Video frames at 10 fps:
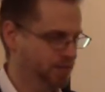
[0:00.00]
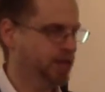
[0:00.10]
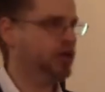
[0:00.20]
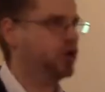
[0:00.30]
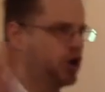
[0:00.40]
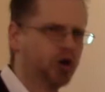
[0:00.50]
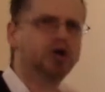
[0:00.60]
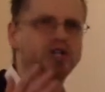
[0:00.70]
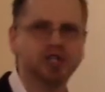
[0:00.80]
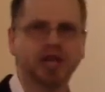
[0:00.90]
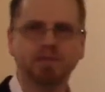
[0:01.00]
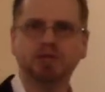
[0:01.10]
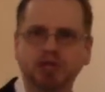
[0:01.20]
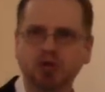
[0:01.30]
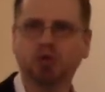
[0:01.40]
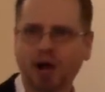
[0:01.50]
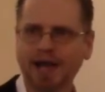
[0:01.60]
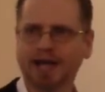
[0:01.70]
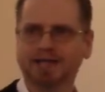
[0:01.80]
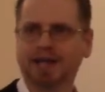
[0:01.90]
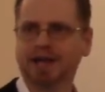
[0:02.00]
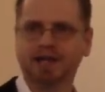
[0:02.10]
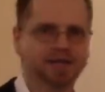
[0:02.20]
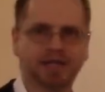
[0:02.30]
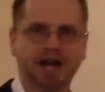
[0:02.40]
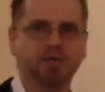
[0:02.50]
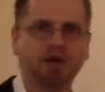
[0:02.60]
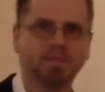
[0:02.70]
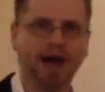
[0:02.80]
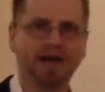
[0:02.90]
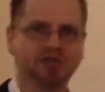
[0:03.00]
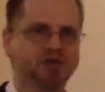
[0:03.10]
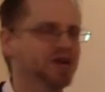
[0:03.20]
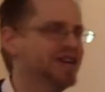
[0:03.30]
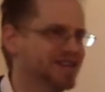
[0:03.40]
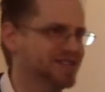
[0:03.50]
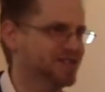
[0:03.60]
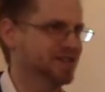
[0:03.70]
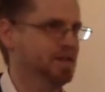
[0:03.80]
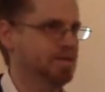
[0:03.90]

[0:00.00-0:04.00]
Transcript: but encourage them to do right. And isn't that what a pastor is?